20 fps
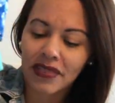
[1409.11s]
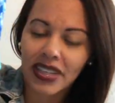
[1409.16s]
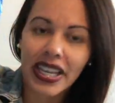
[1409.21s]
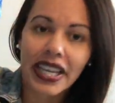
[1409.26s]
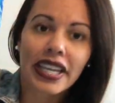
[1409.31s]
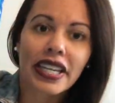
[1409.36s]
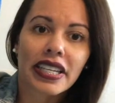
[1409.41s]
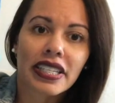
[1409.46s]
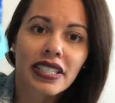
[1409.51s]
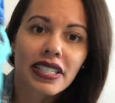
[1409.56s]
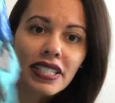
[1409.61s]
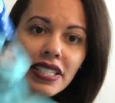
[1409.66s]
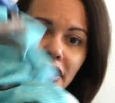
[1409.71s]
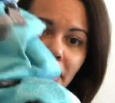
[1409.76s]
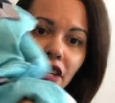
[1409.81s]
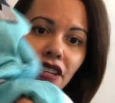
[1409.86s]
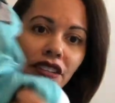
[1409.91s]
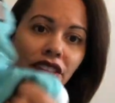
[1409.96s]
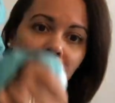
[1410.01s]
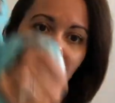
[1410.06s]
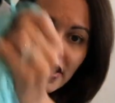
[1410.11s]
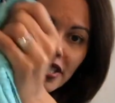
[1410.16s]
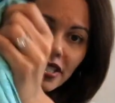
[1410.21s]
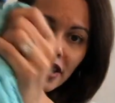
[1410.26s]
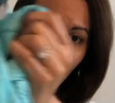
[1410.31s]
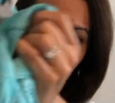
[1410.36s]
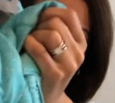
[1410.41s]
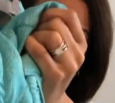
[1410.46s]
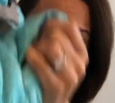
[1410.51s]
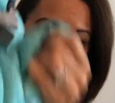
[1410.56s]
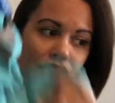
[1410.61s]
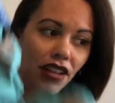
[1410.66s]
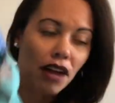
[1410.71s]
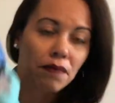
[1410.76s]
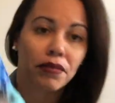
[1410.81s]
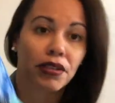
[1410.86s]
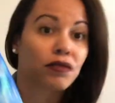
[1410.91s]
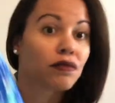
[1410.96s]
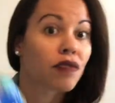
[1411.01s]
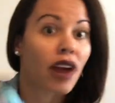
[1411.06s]
it is still this soft and
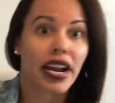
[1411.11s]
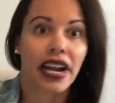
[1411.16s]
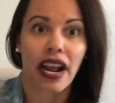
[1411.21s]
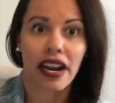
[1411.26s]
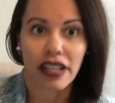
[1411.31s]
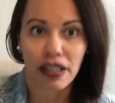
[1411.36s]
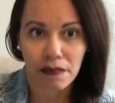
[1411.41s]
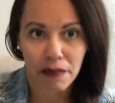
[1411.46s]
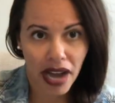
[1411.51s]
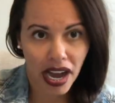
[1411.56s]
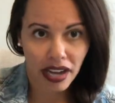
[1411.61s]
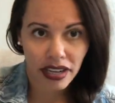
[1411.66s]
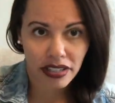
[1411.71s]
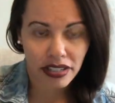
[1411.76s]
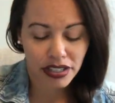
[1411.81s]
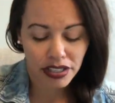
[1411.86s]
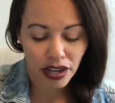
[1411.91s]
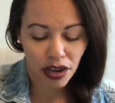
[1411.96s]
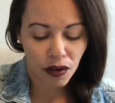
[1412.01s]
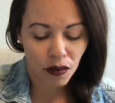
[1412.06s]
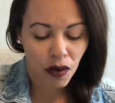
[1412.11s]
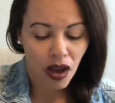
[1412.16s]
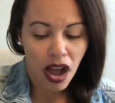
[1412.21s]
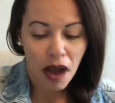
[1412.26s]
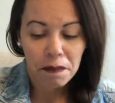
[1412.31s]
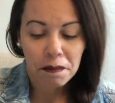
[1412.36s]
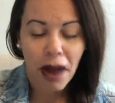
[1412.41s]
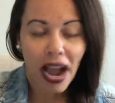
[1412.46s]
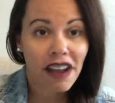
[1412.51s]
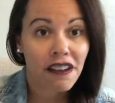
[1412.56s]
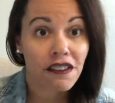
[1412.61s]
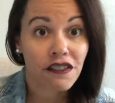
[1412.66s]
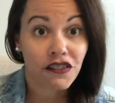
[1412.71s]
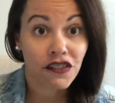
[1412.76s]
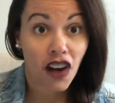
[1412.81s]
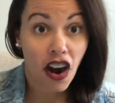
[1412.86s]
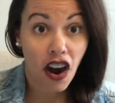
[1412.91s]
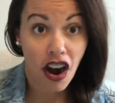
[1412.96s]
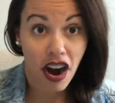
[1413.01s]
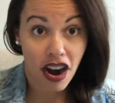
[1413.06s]
floppy right out of the box. So by
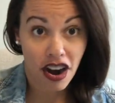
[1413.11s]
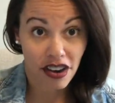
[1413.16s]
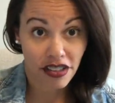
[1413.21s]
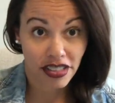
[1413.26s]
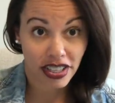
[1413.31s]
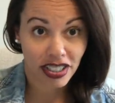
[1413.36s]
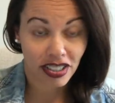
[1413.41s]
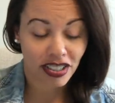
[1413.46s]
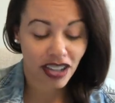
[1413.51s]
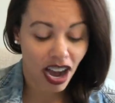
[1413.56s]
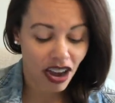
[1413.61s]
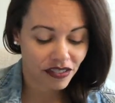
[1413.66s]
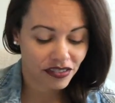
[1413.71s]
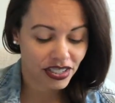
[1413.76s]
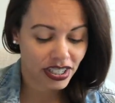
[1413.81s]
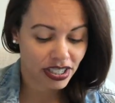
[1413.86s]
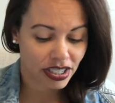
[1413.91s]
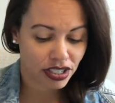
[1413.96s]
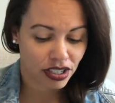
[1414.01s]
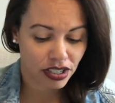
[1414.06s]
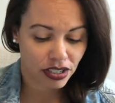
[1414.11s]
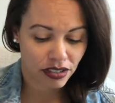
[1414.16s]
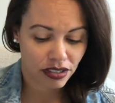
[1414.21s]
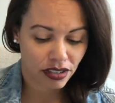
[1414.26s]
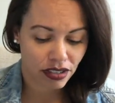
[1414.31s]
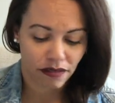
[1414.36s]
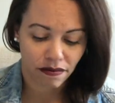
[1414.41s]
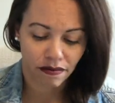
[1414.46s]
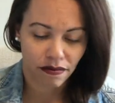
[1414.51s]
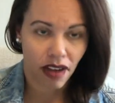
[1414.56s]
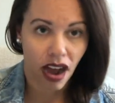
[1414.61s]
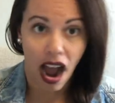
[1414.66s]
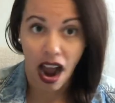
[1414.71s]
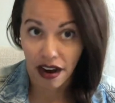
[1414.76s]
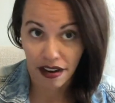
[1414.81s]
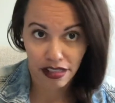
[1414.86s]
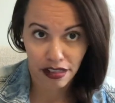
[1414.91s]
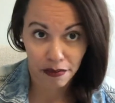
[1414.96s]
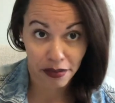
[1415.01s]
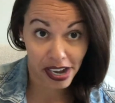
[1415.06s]
far the softest
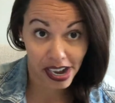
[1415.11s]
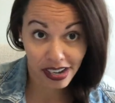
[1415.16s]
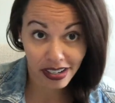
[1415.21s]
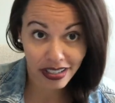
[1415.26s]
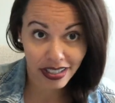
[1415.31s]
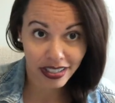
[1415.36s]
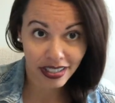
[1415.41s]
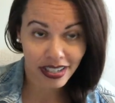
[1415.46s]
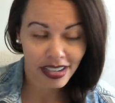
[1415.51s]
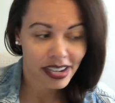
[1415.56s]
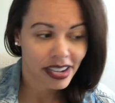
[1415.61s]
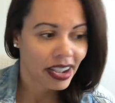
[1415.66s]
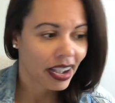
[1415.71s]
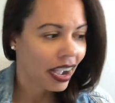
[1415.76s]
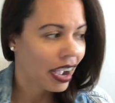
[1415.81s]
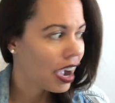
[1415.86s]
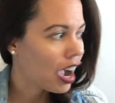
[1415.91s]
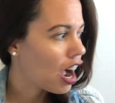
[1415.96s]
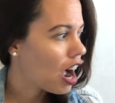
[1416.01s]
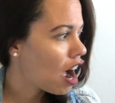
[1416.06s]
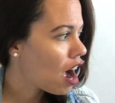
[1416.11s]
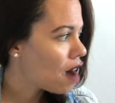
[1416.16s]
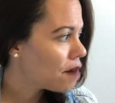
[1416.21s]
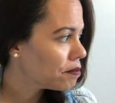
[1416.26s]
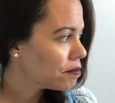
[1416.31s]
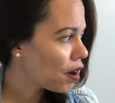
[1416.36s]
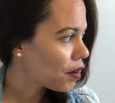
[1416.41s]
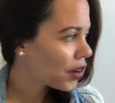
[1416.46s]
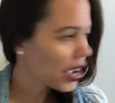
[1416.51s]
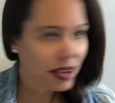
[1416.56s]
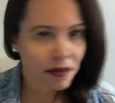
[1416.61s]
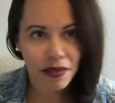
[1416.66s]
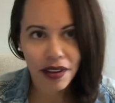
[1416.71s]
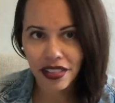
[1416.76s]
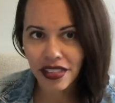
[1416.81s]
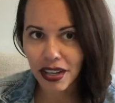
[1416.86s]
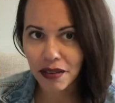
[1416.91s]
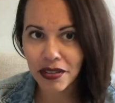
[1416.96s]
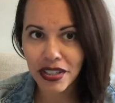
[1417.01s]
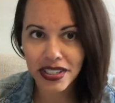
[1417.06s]
out of the box. Okay, I
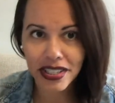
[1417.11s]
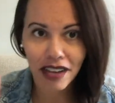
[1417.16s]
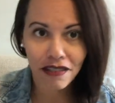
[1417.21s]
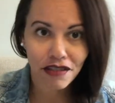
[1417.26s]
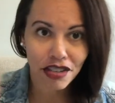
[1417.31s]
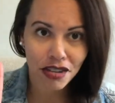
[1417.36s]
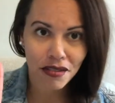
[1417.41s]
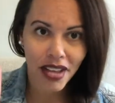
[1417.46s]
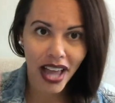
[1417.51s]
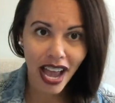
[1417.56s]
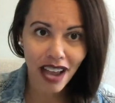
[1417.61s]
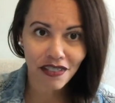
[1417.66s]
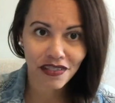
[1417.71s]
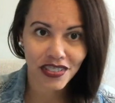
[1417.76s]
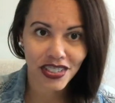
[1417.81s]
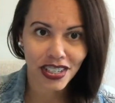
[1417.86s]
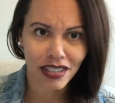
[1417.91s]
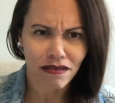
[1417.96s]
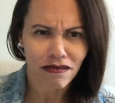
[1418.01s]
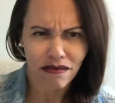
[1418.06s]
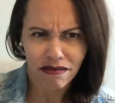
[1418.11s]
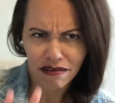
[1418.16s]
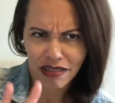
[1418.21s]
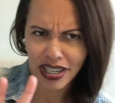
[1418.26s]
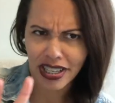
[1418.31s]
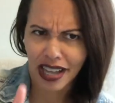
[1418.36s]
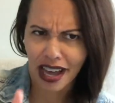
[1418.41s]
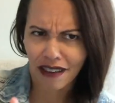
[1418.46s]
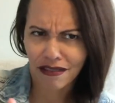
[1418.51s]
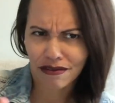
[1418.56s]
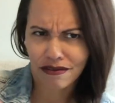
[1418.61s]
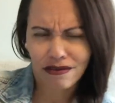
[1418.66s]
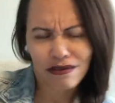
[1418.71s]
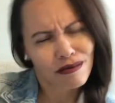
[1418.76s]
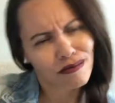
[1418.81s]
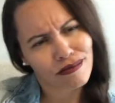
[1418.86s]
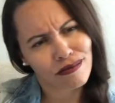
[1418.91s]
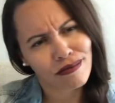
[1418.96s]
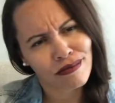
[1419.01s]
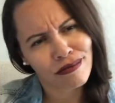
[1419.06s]
think we just have 3 left.
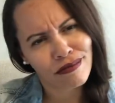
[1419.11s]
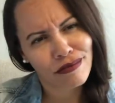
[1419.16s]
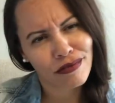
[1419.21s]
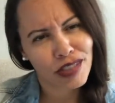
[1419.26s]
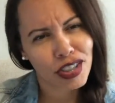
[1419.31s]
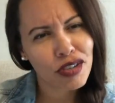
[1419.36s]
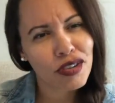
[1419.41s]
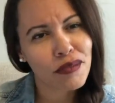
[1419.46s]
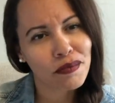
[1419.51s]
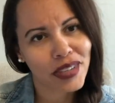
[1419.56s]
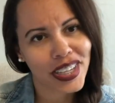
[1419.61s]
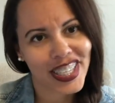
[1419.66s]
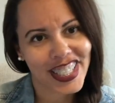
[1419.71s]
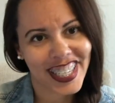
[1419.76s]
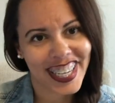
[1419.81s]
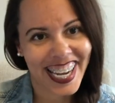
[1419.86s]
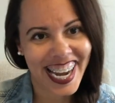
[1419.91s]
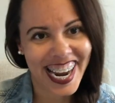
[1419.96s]
2 completes and a